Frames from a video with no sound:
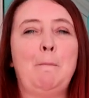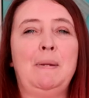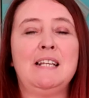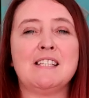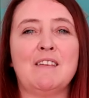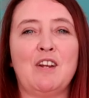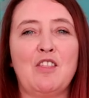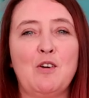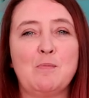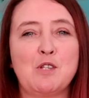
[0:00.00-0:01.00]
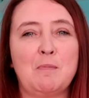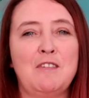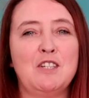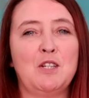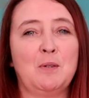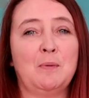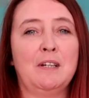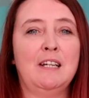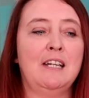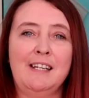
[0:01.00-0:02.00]
Please give it a thumbs up if you do.
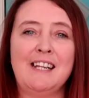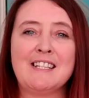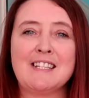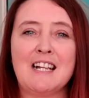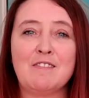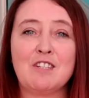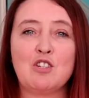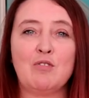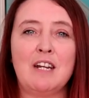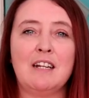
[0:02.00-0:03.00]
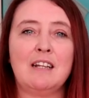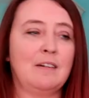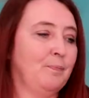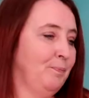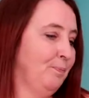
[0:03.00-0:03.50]
Let's delve straight in.